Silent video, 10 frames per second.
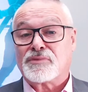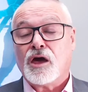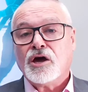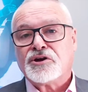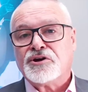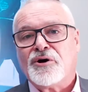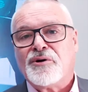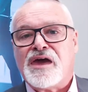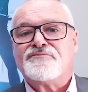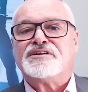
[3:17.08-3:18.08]
You know,
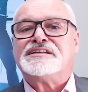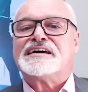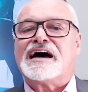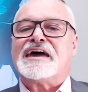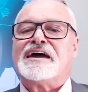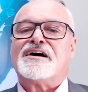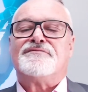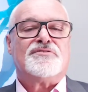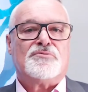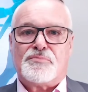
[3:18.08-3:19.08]
every day I
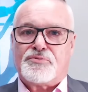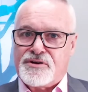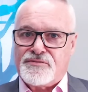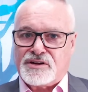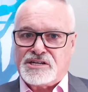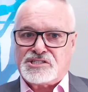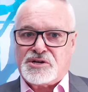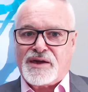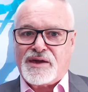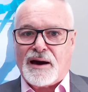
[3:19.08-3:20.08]
feel privileged to
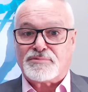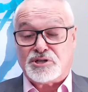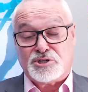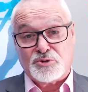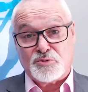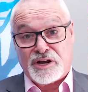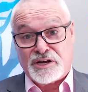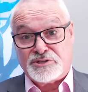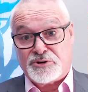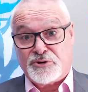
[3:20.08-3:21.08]
be able to do what I
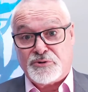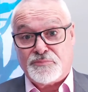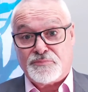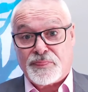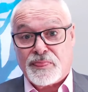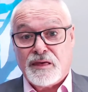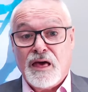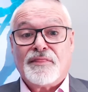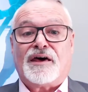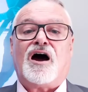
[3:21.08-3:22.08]
do.
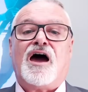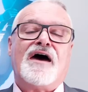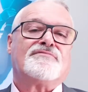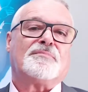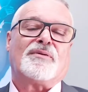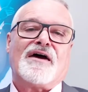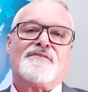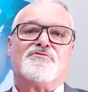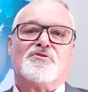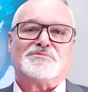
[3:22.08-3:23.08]
That I have the
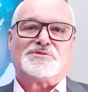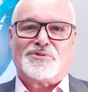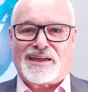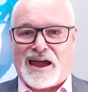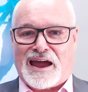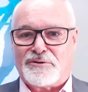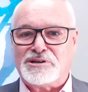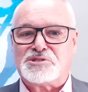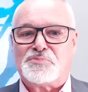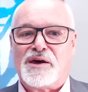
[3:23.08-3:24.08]
platform to
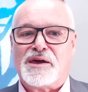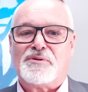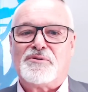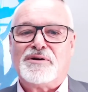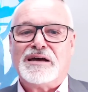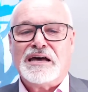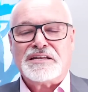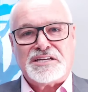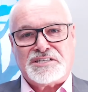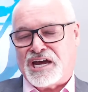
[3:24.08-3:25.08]
encourage people,
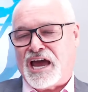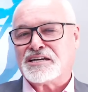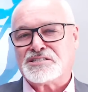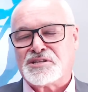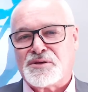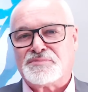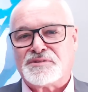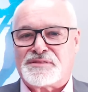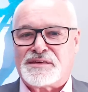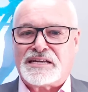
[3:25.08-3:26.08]
to challenge them to
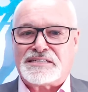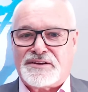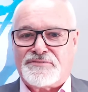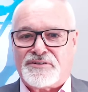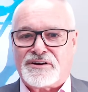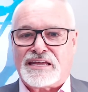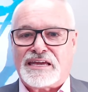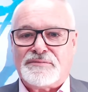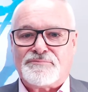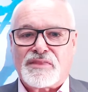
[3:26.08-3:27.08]
think
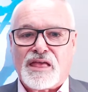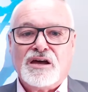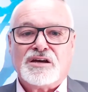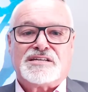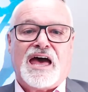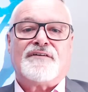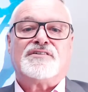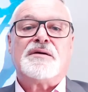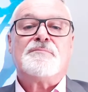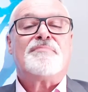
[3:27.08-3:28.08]
differently, to have an
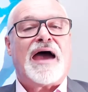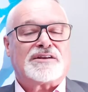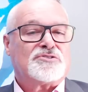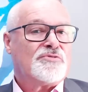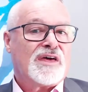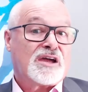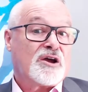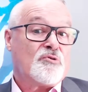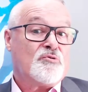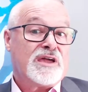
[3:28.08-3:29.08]
impact on their
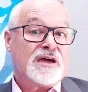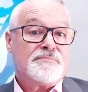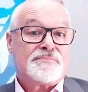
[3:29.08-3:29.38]
career,